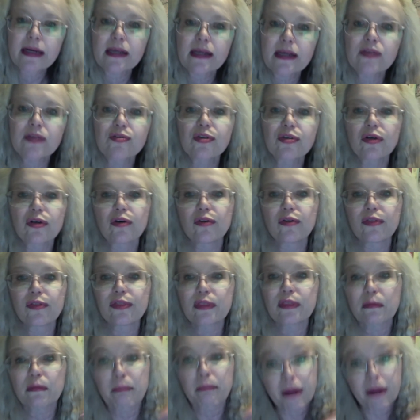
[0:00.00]
And so
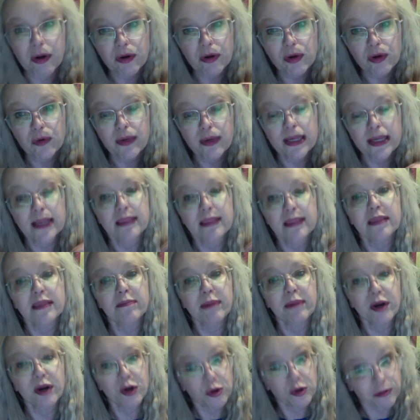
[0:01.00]
the better you eat, the
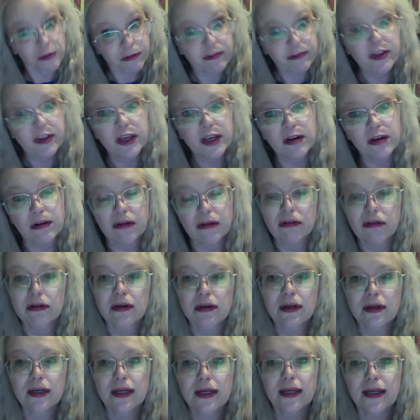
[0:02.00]
better you feel,
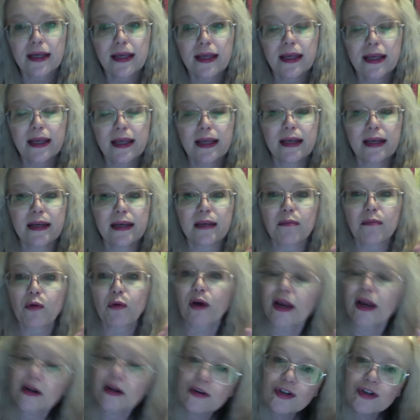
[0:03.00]
and the more
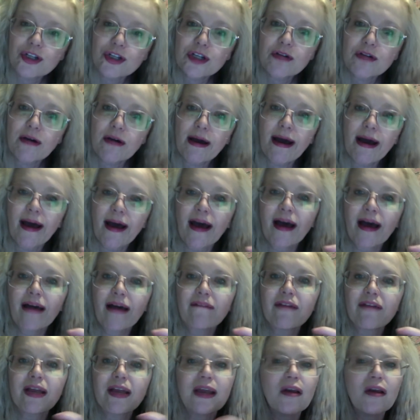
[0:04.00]
energy you have.
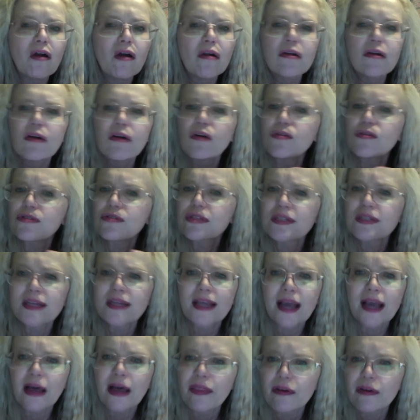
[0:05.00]
It all goes
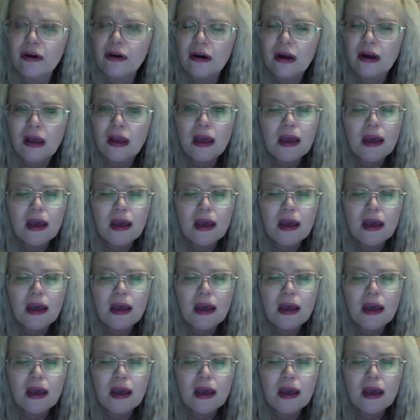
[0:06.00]
together.